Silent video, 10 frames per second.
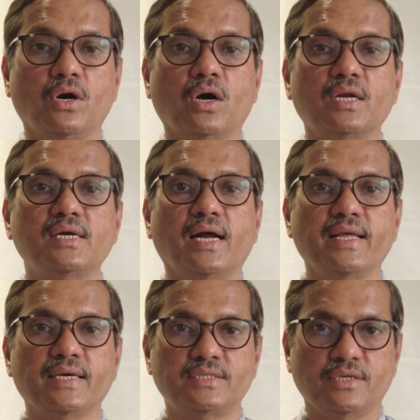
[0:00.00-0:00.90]
or a
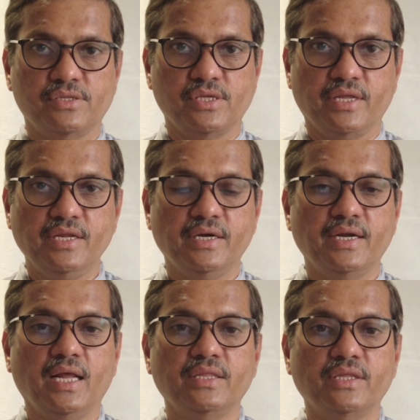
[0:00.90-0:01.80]
cardiac surgery
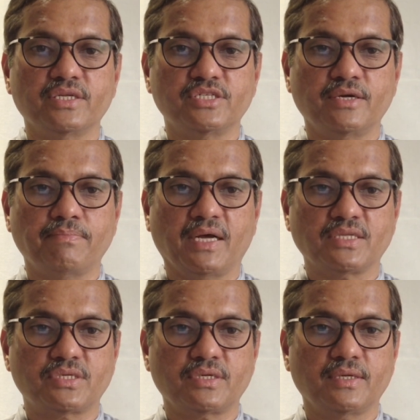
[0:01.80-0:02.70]
done in the recent
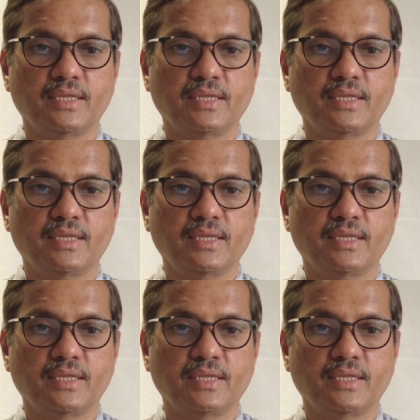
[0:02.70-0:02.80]
past?